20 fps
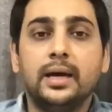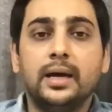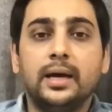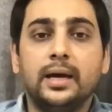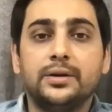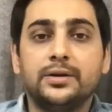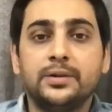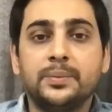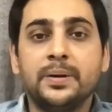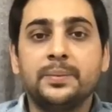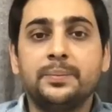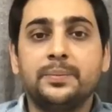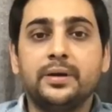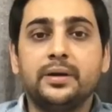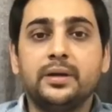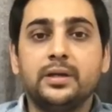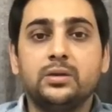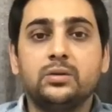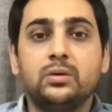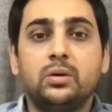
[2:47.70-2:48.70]

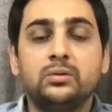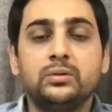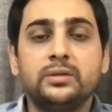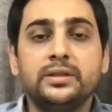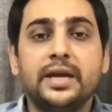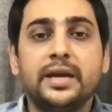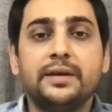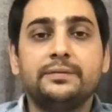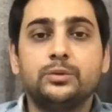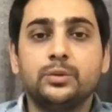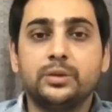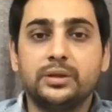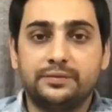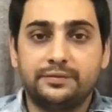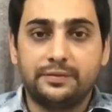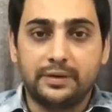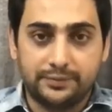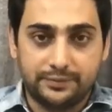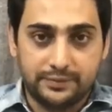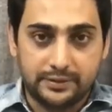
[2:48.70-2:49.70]
Remember, you only have
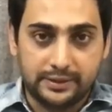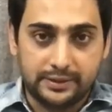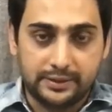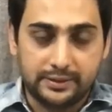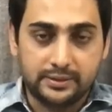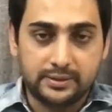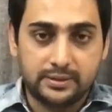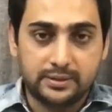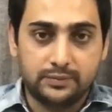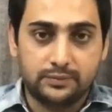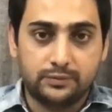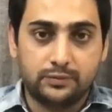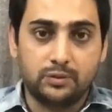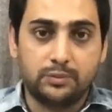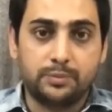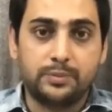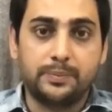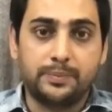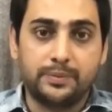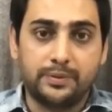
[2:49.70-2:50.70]
25 seconds
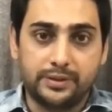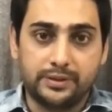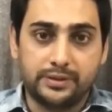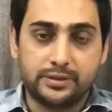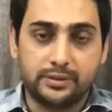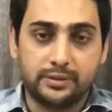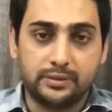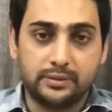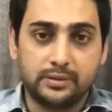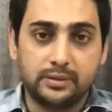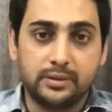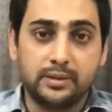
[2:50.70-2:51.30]
for preparation.